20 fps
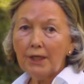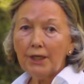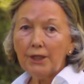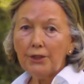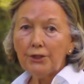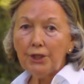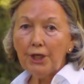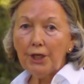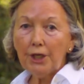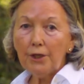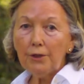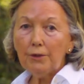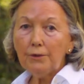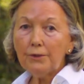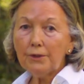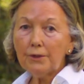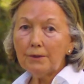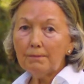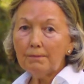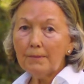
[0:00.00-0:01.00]

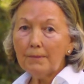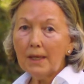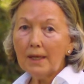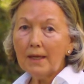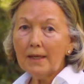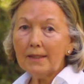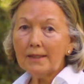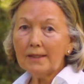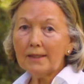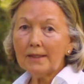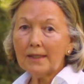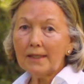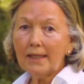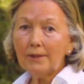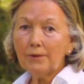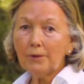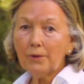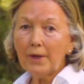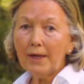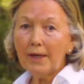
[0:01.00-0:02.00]
Toads, mice,
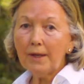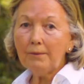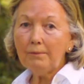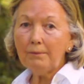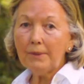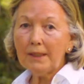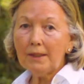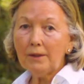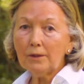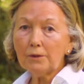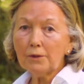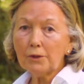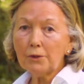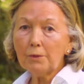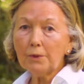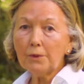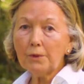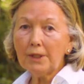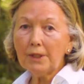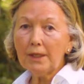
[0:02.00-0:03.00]
and ground
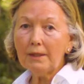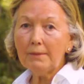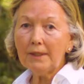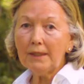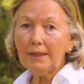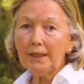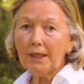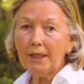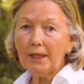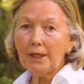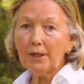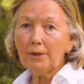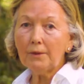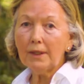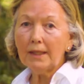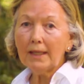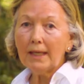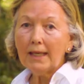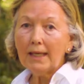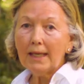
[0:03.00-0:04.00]
beetles will come and go,
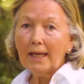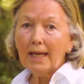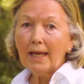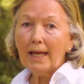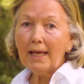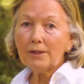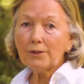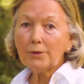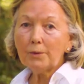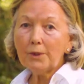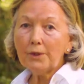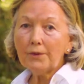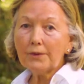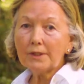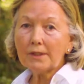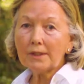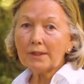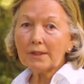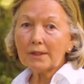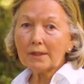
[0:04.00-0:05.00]
as will
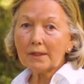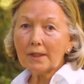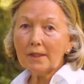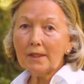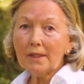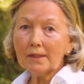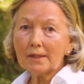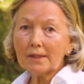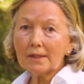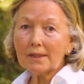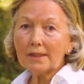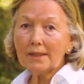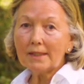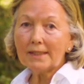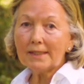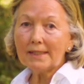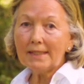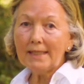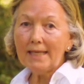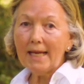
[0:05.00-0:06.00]
the skunks,
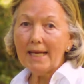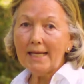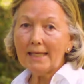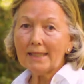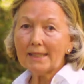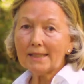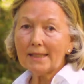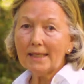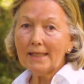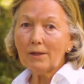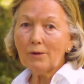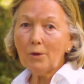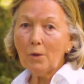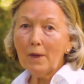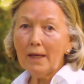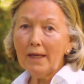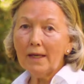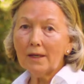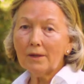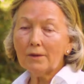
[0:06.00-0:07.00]
snakes, and
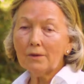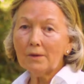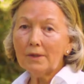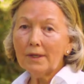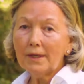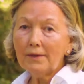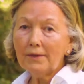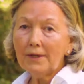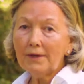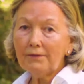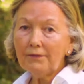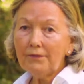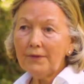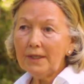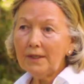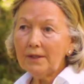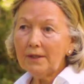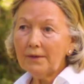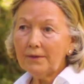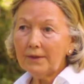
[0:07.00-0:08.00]
quail that
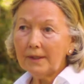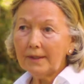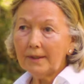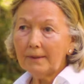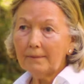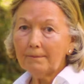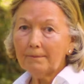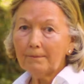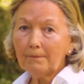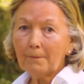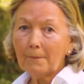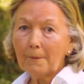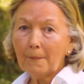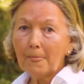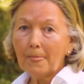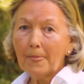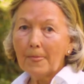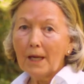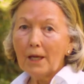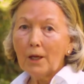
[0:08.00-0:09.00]
feed on them.
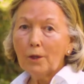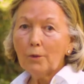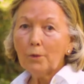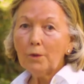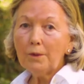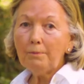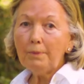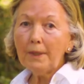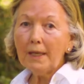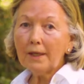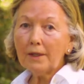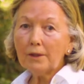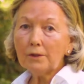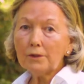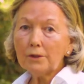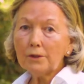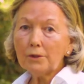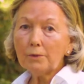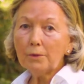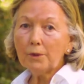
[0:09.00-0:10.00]

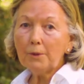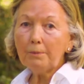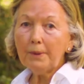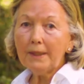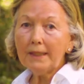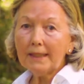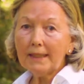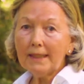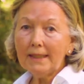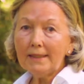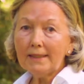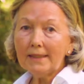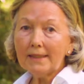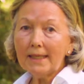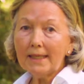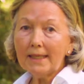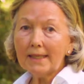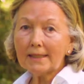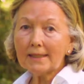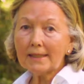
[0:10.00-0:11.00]
Woodpeckers will pick
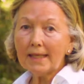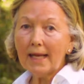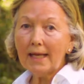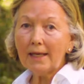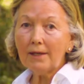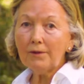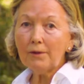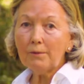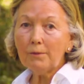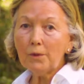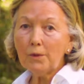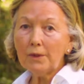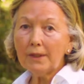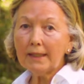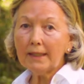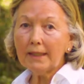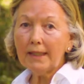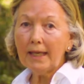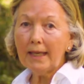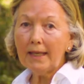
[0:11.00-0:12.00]
insects out of the more
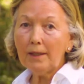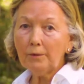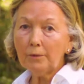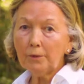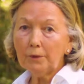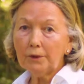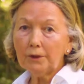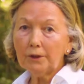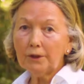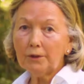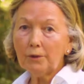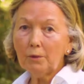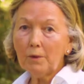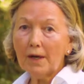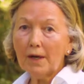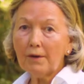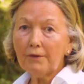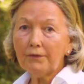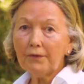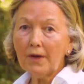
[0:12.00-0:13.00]
decayed wood
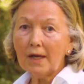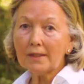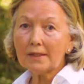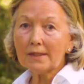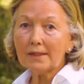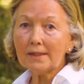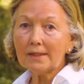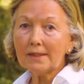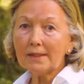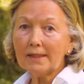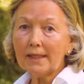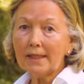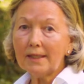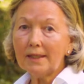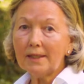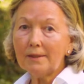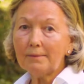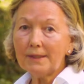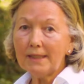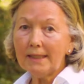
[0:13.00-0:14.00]
while foxes set
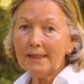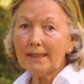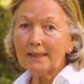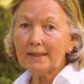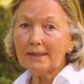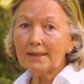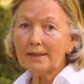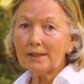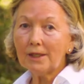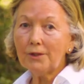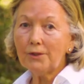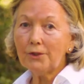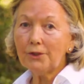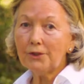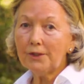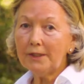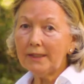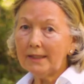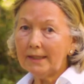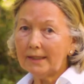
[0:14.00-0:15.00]
up dens
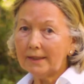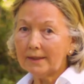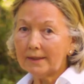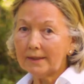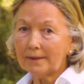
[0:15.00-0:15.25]
underneath.